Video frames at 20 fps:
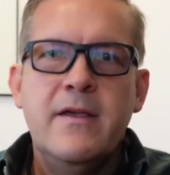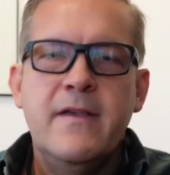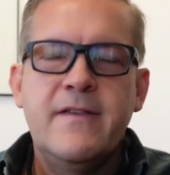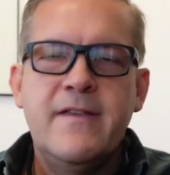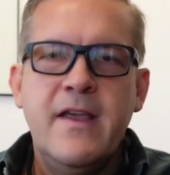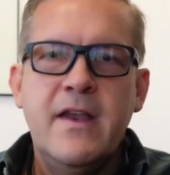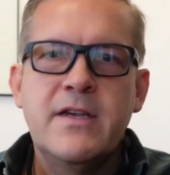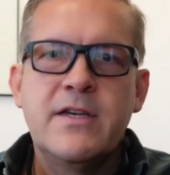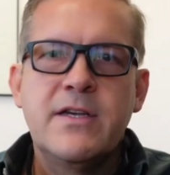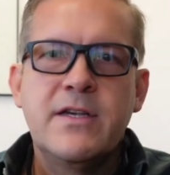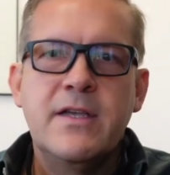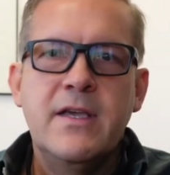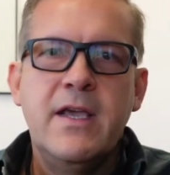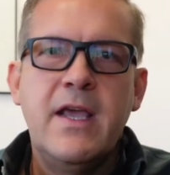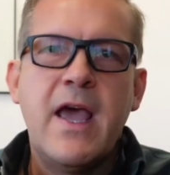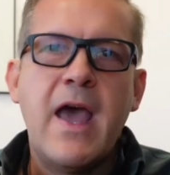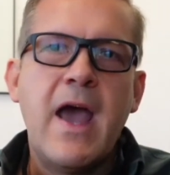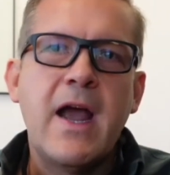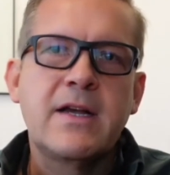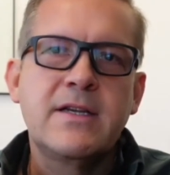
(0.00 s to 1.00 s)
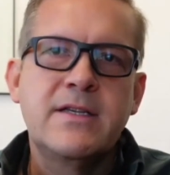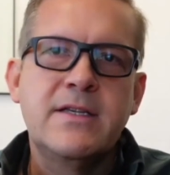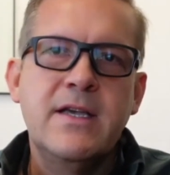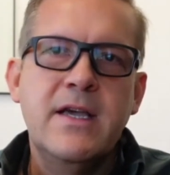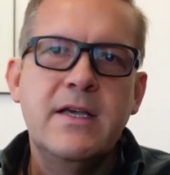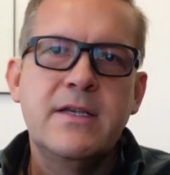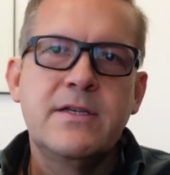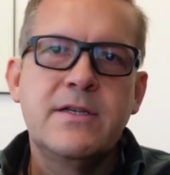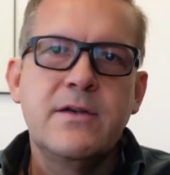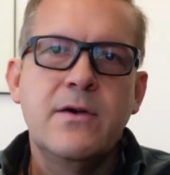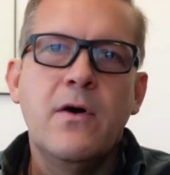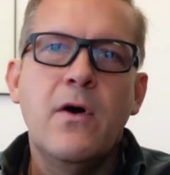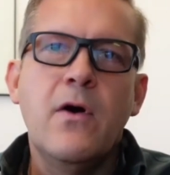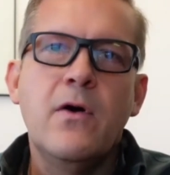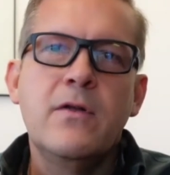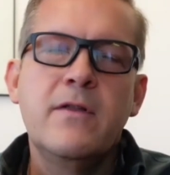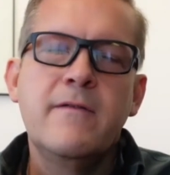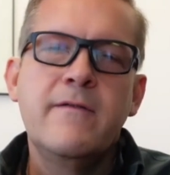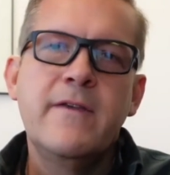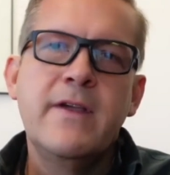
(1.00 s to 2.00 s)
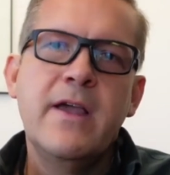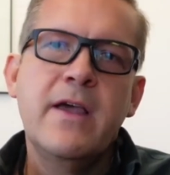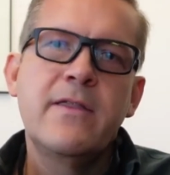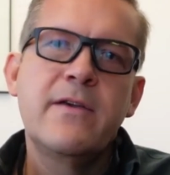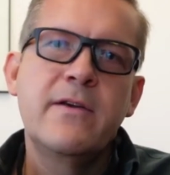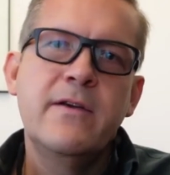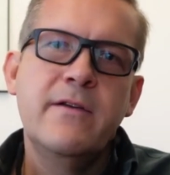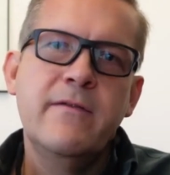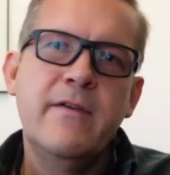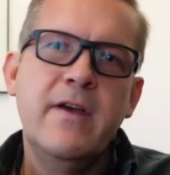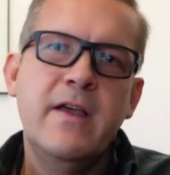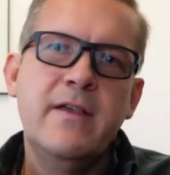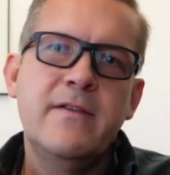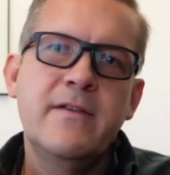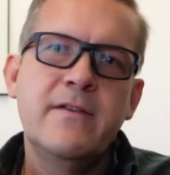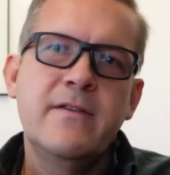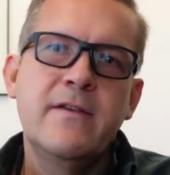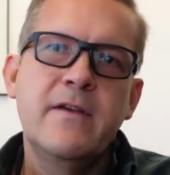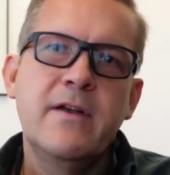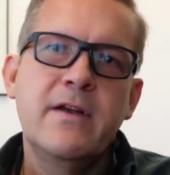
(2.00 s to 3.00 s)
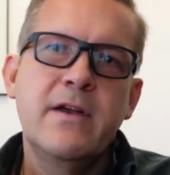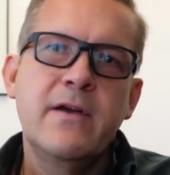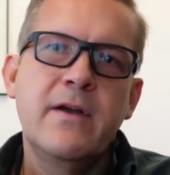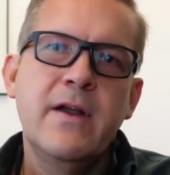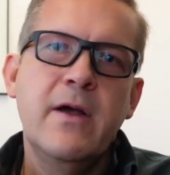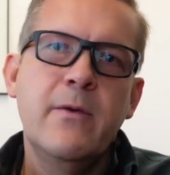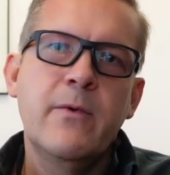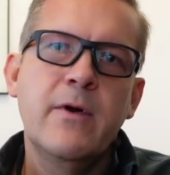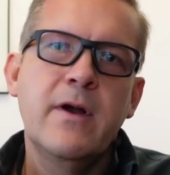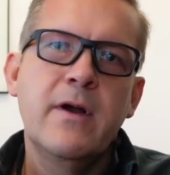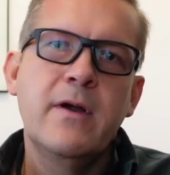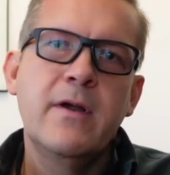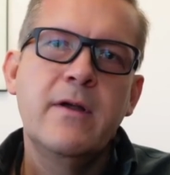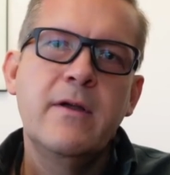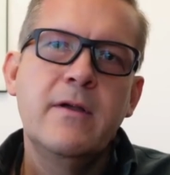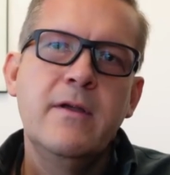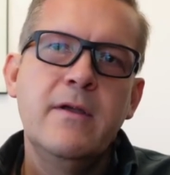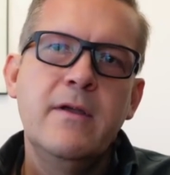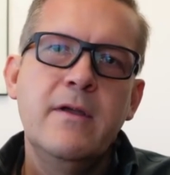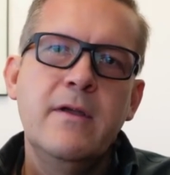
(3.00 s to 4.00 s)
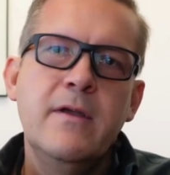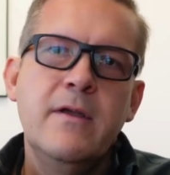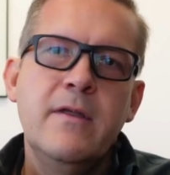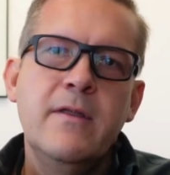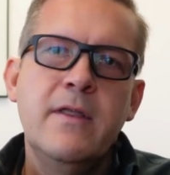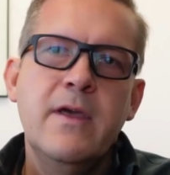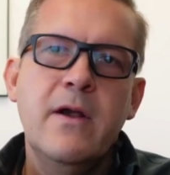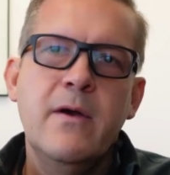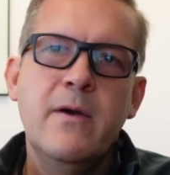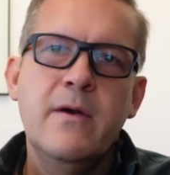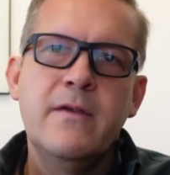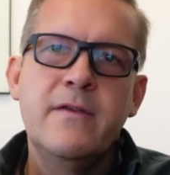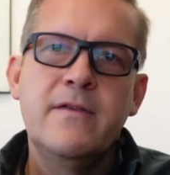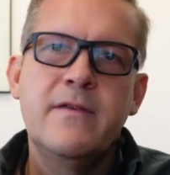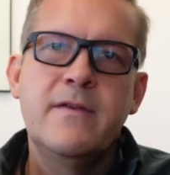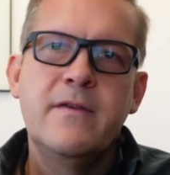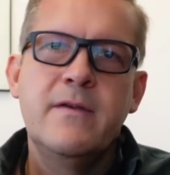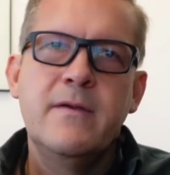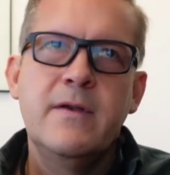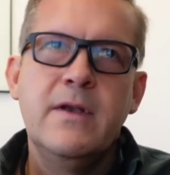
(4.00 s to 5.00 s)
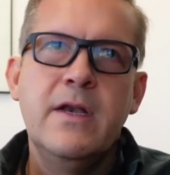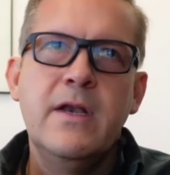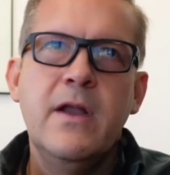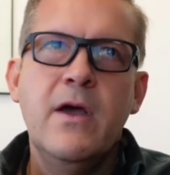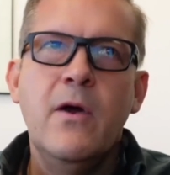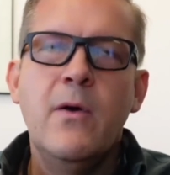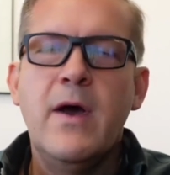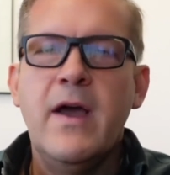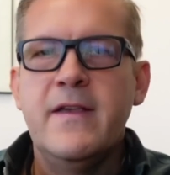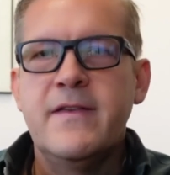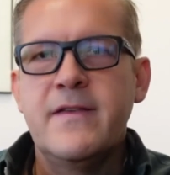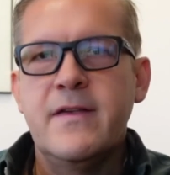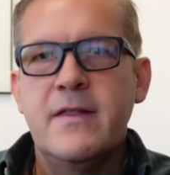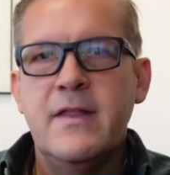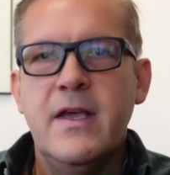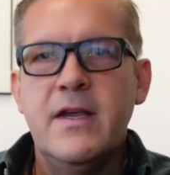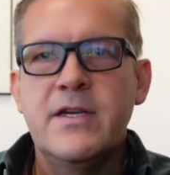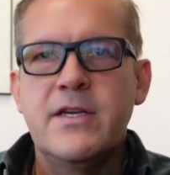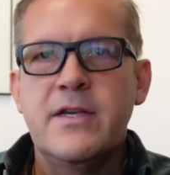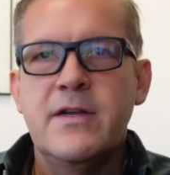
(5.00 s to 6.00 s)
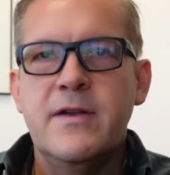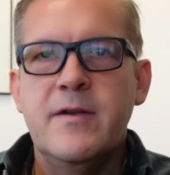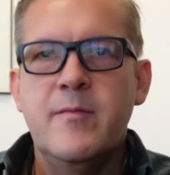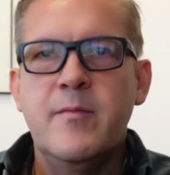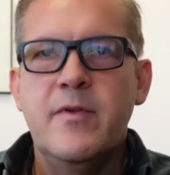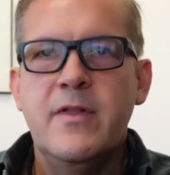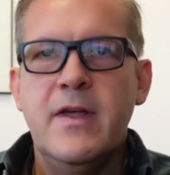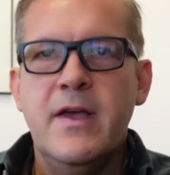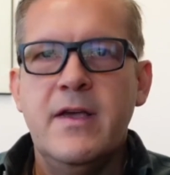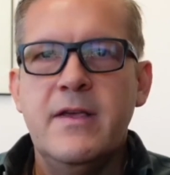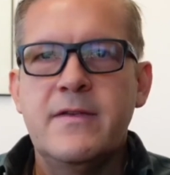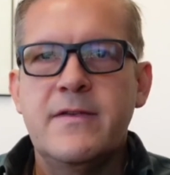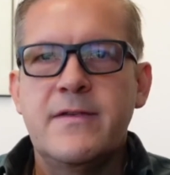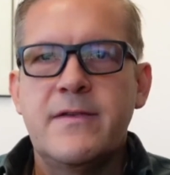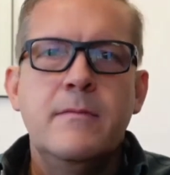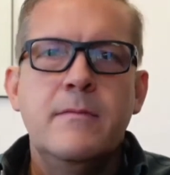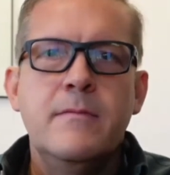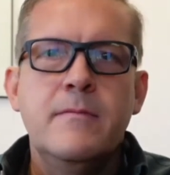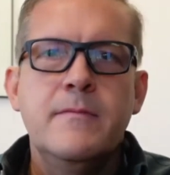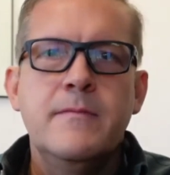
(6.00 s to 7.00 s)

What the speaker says: essentially access all of the other devices on your network. There is no isolation in place.